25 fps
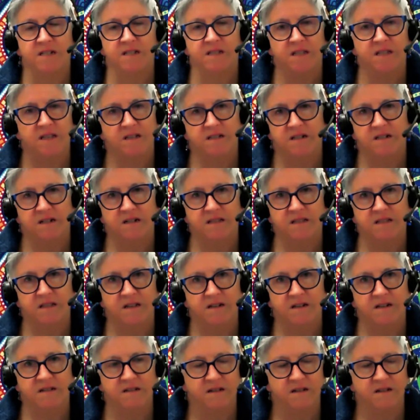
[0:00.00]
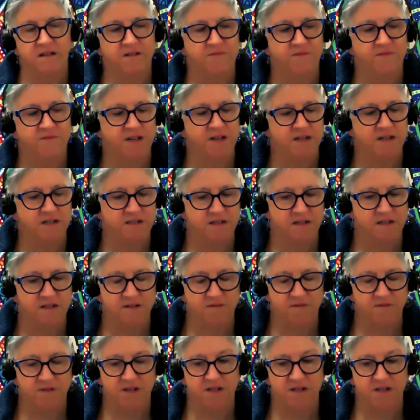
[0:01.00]
and things like that are fairly
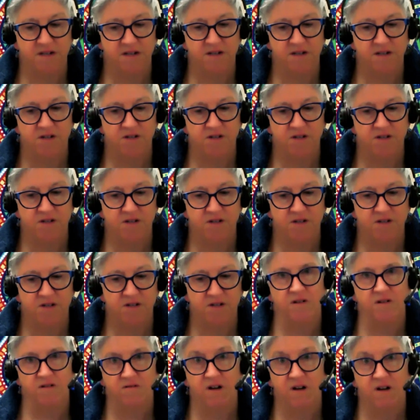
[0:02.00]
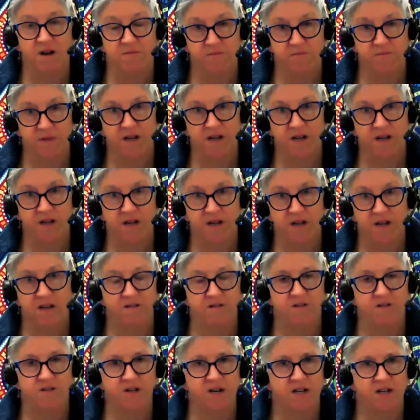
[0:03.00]
significant issues for a great many
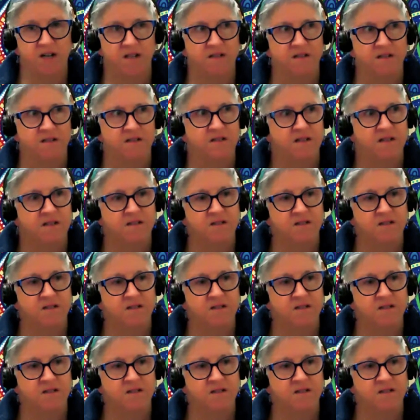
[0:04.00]
Australians.